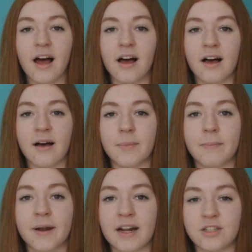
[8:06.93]

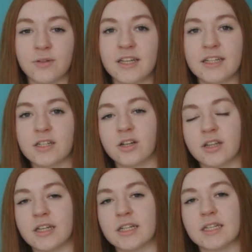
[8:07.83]
but I do think it's a
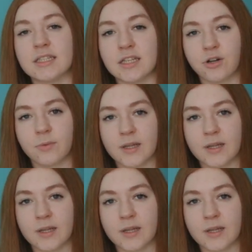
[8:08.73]
good thing to consider,